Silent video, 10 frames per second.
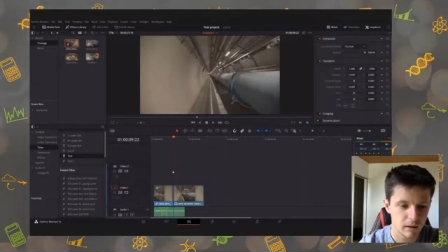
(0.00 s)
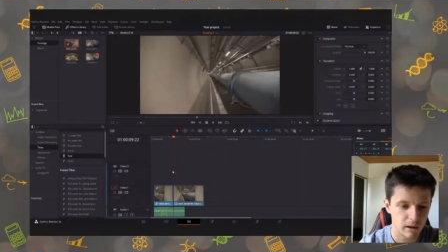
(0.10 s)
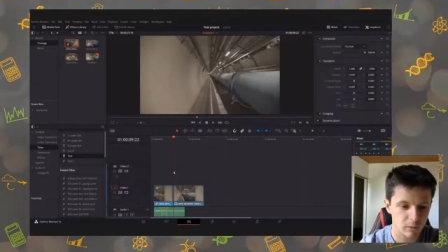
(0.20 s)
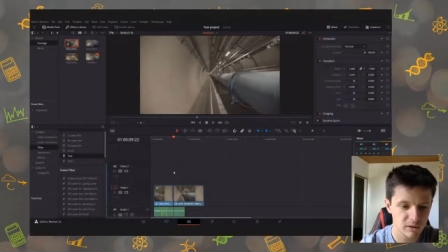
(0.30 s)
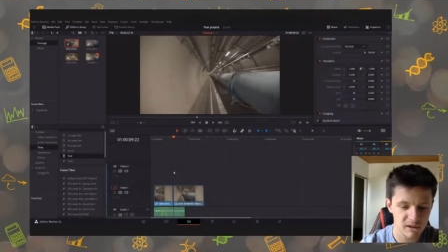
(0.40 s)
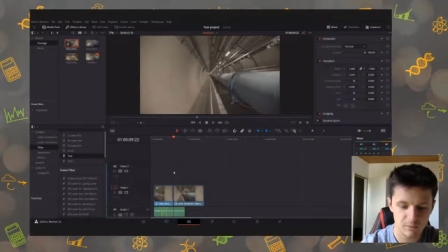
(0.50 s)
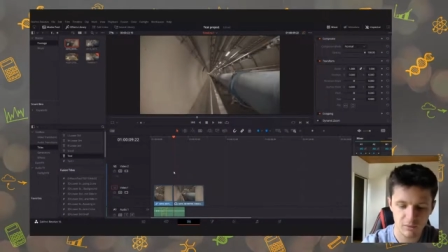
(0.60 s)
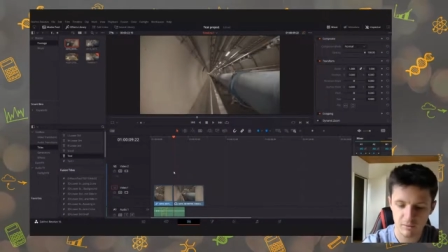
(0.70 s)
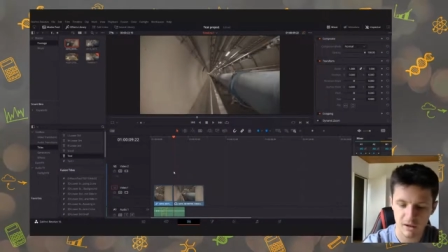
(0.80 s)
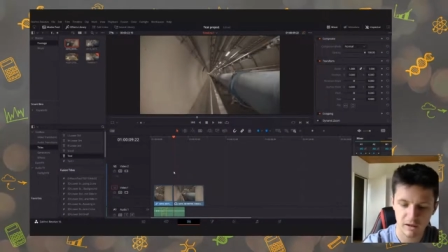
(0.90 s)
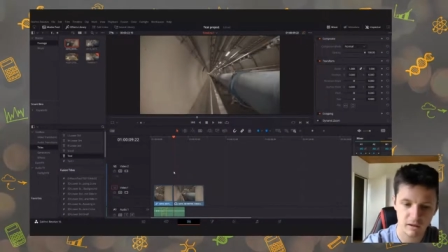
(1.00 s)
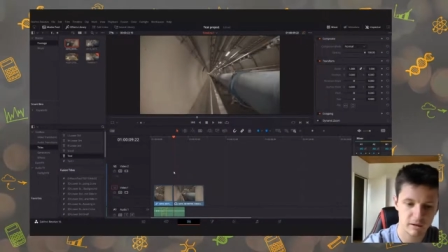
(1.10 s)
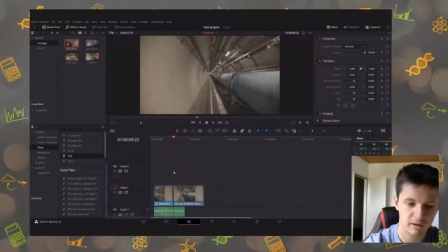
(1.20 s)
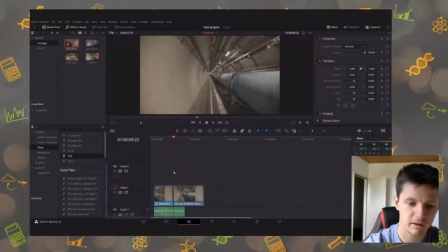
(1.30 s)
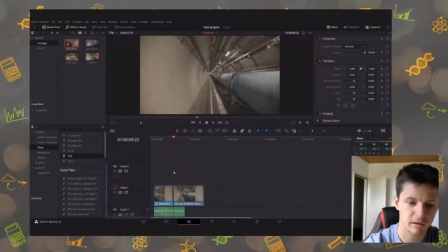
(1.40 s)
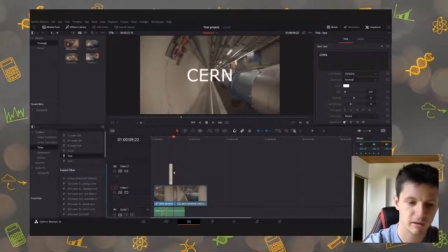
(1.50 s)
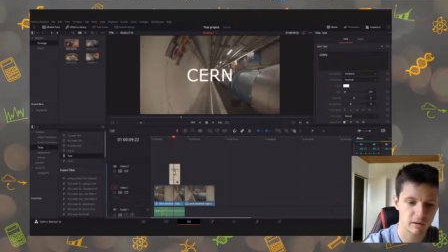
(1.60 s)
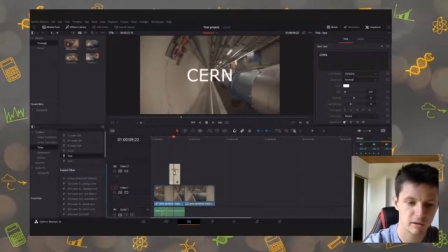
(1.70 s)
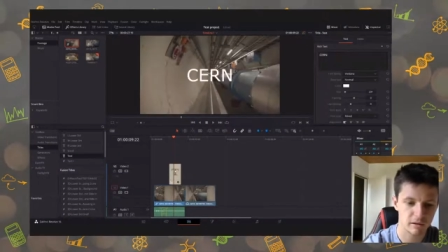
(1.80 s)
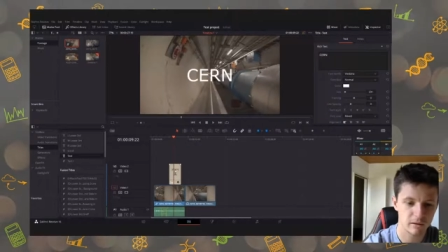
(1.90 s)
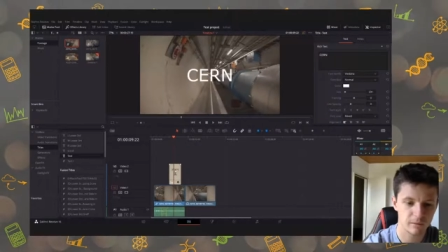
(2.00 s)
I will simply make uh,